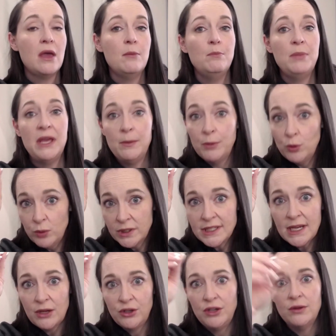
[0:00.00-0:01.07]
People will
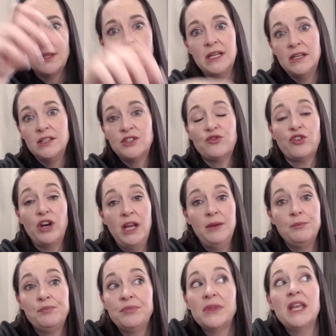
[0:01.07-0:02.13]
tell you that it is free.
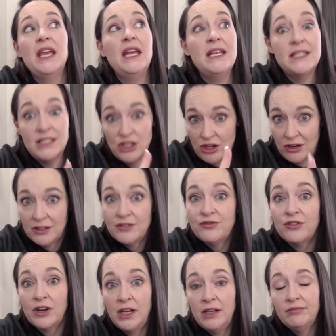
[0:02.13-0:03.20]
It is not
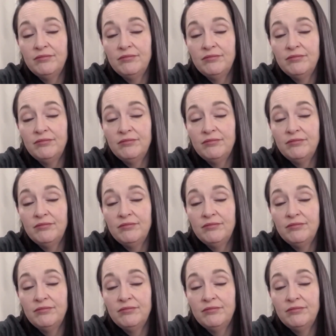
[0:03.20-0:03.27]
free.